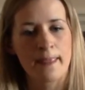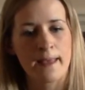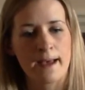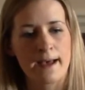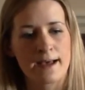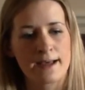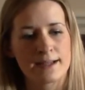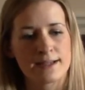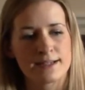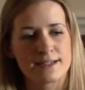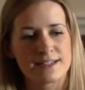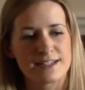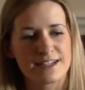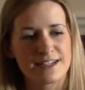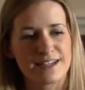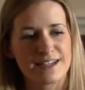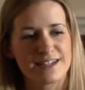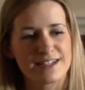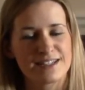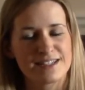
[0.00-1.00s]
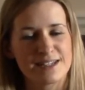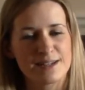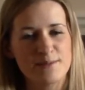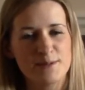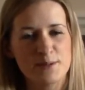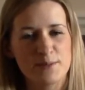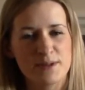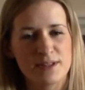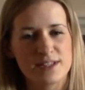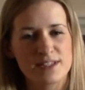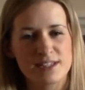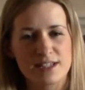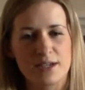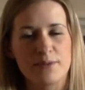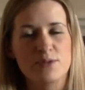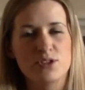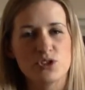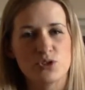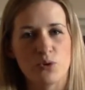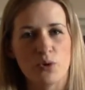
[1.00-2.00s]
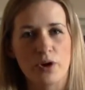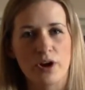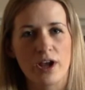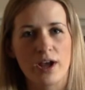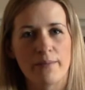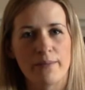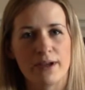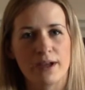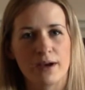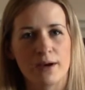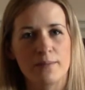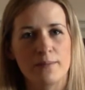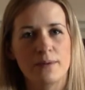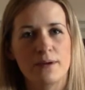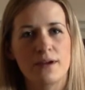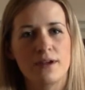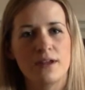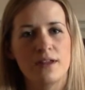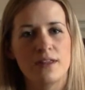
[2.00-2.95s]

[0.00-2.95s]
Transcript: and it seemed to be the same story coming up,